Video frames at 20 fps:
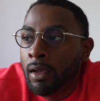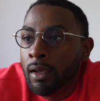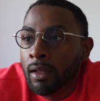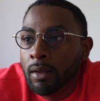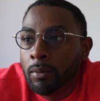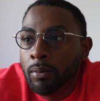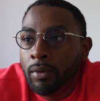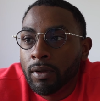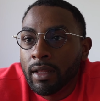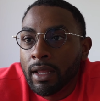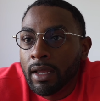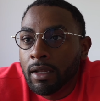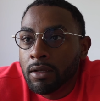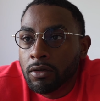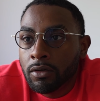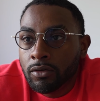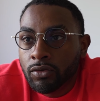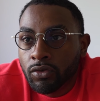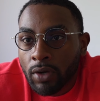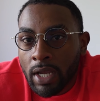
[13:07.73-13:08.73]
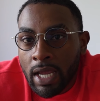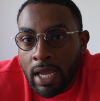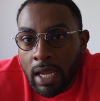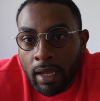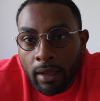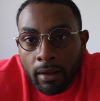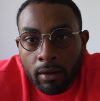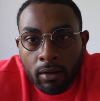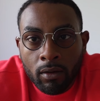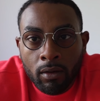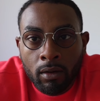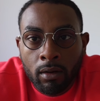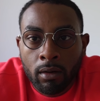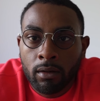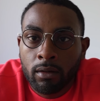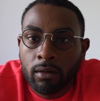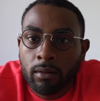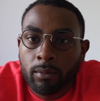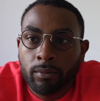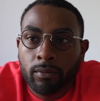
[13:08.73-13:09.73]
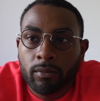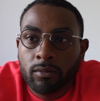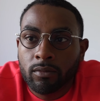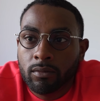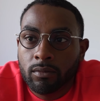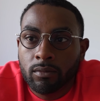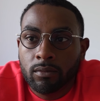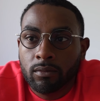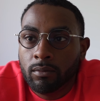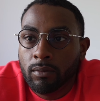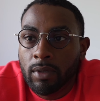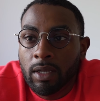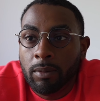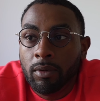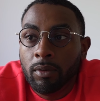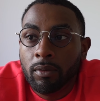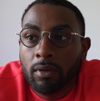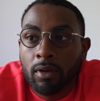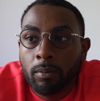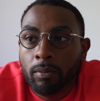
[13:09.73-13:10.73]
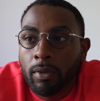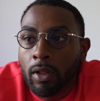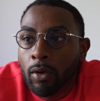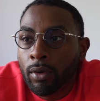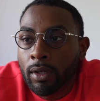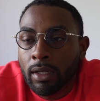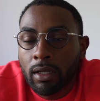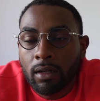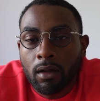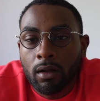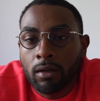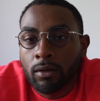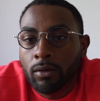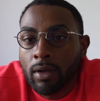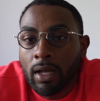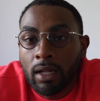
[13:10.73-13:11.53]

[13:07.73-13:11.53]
They're putting that in your drink or maybe they're blowing it on you.